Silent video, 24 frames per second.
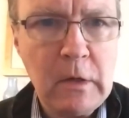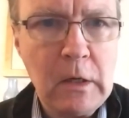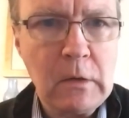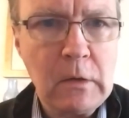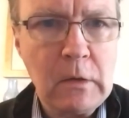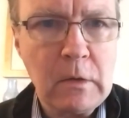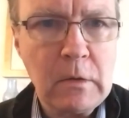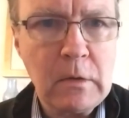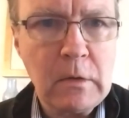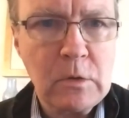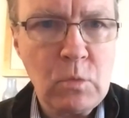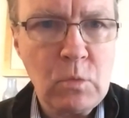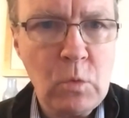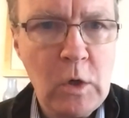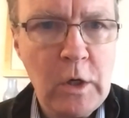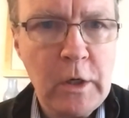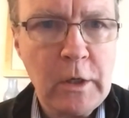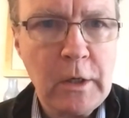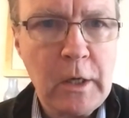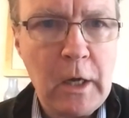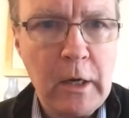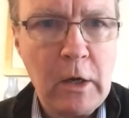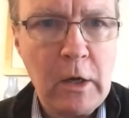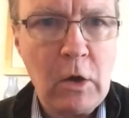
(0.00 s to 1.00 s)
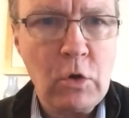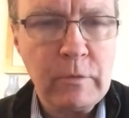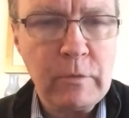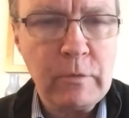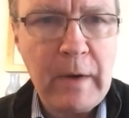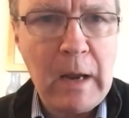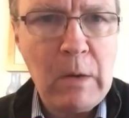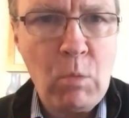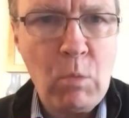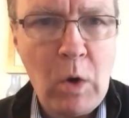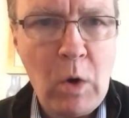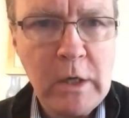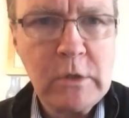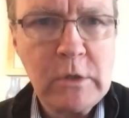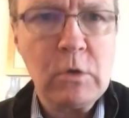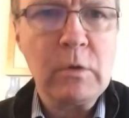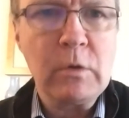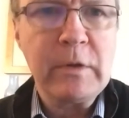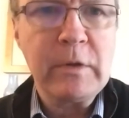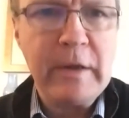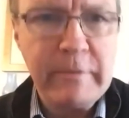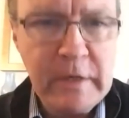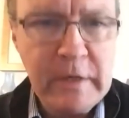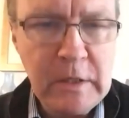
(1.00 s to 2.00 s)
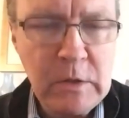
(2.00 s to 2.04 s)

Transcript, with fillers: I think that there's work going on around Whitehall.